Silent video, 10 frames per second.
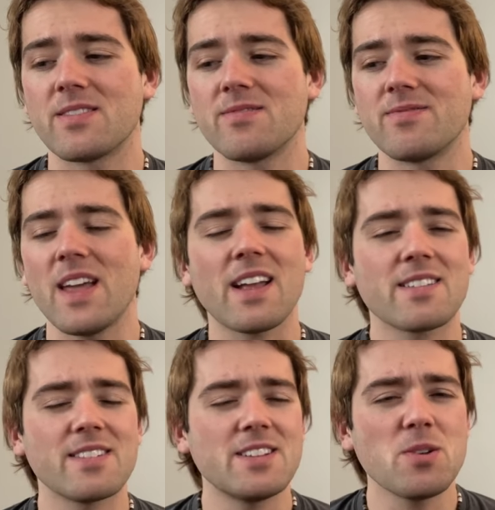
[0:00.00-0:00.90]
that
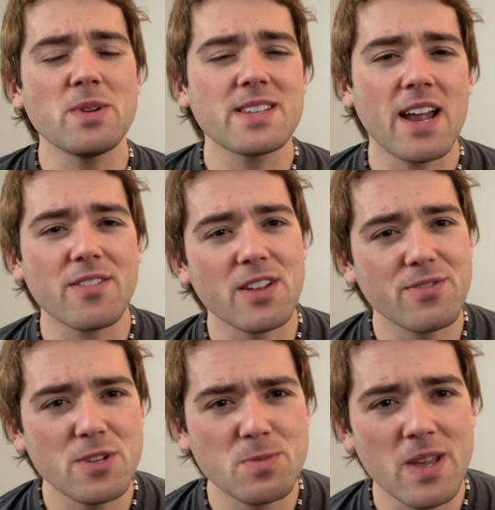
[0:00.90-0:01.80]
it's always kind of
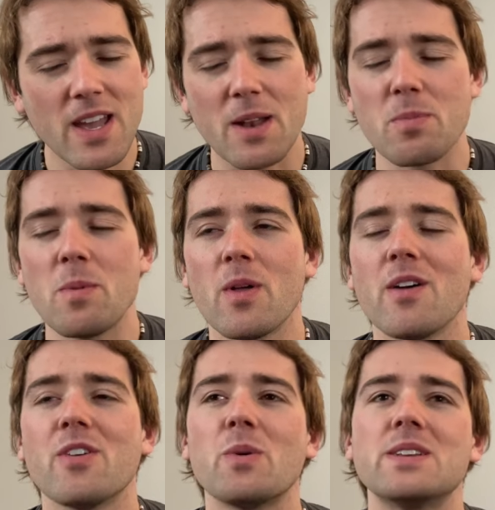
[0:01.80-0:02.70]
confused me, and people
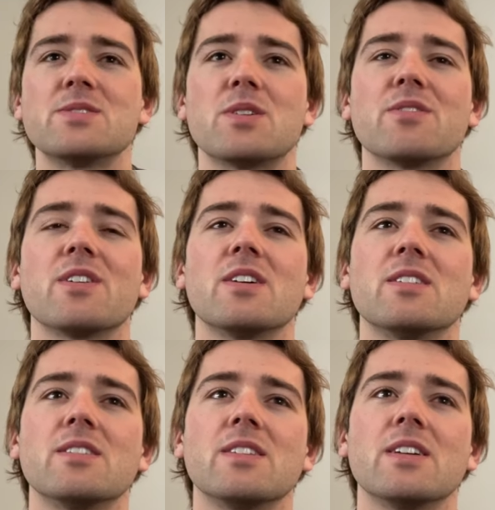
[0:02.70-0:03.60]
have always sort of
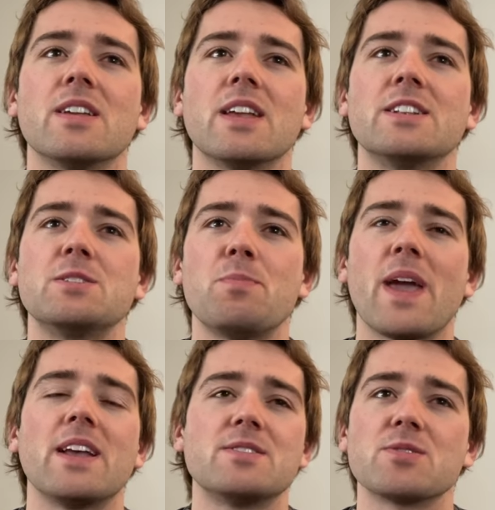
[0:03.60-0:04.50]
in
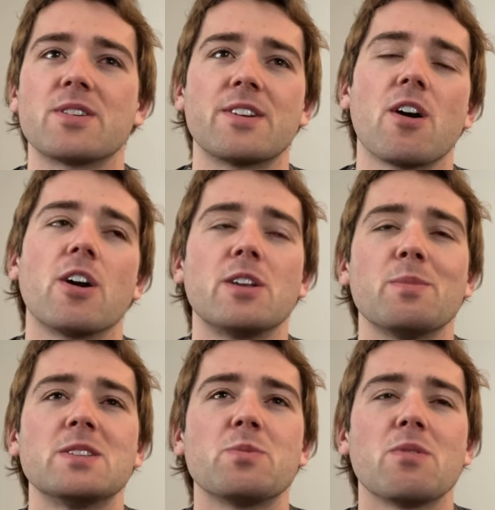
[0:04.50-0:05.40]
debates or in
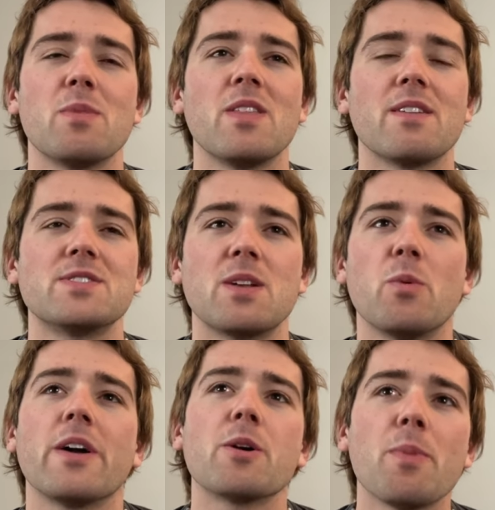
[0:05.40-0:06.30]
arguments with me, they've said,
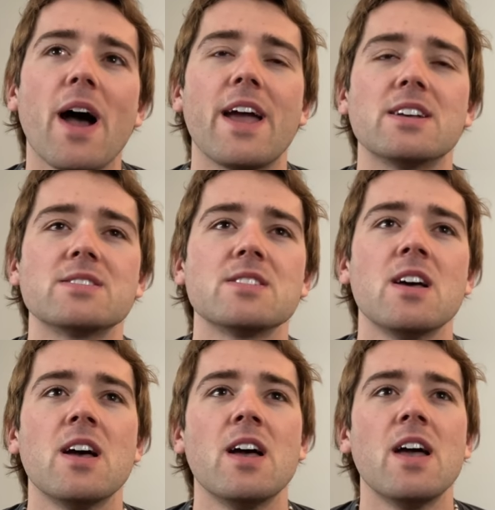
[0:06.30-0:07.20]
well, you're biased.
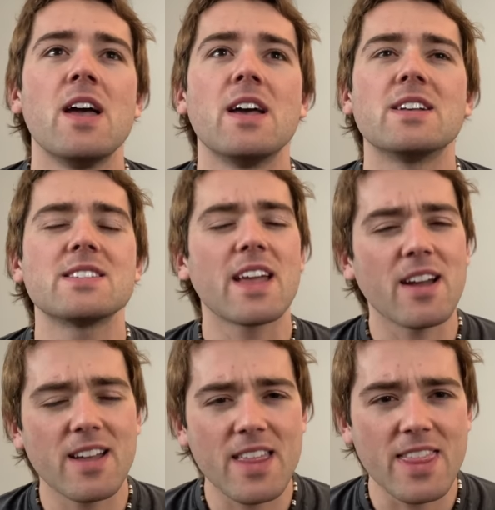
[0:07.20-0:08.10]
It's like,
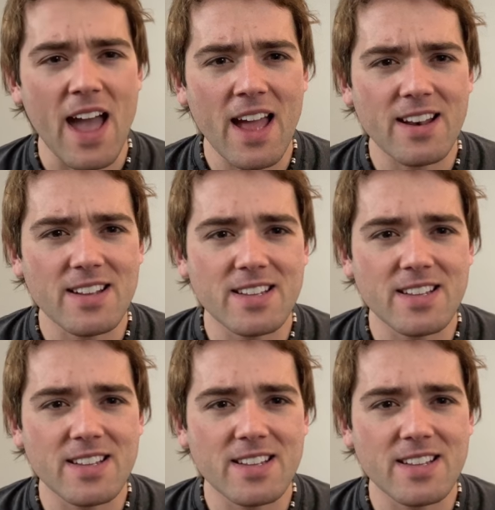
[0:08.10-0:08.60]
that